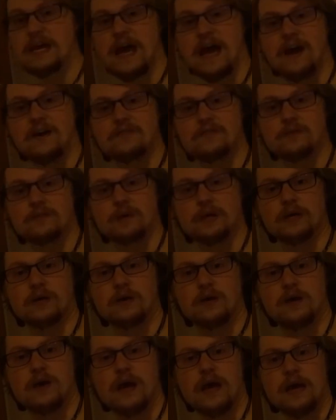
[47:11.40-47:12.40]
have to be?
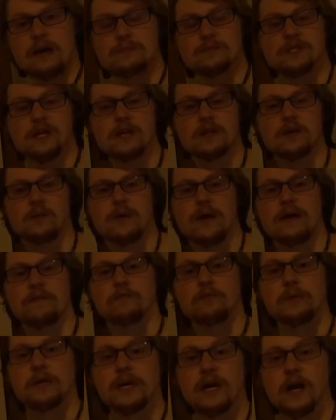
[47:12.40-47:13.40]
And I'm saying that we have
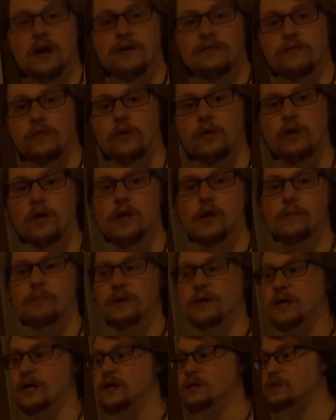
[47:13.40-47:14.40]
to be careful
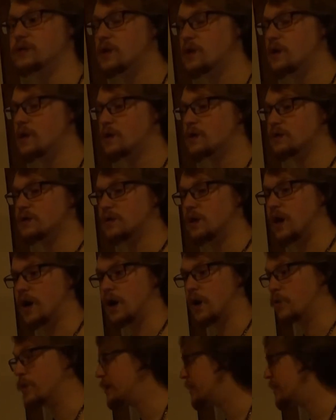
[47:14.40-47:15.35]
because we